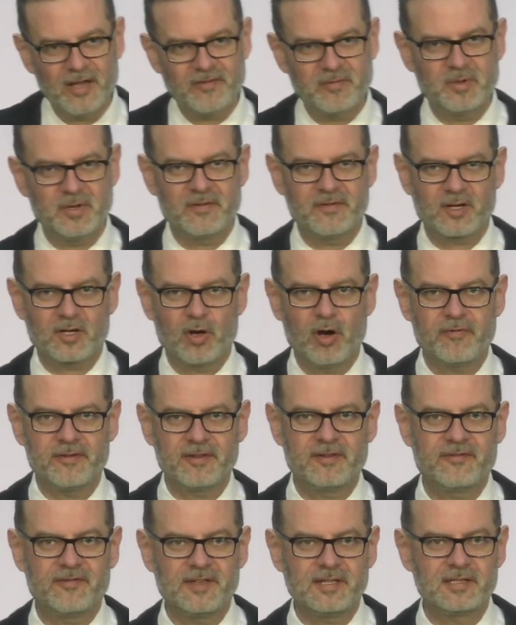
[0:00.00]
have a bit of a
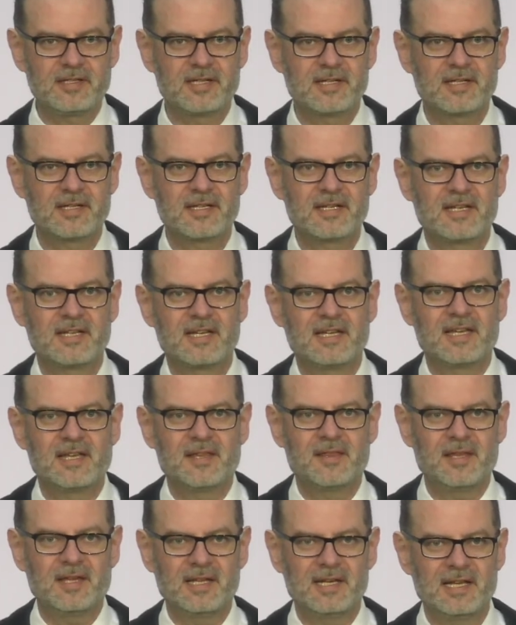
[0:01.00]
coughing fit,
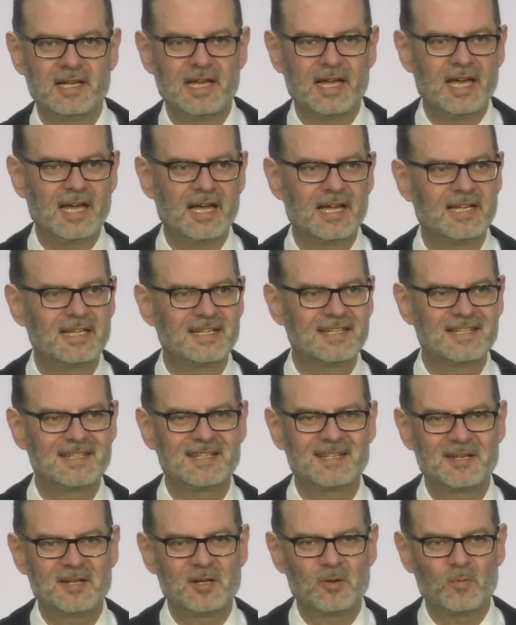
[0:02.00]
then
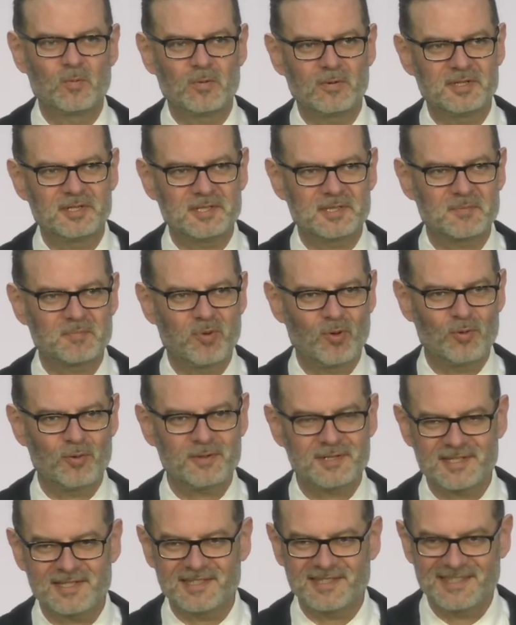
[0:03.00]
we'll just
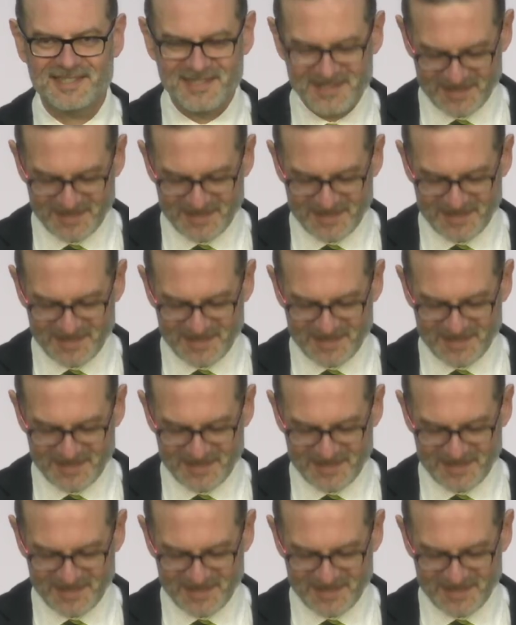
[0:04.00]
pause and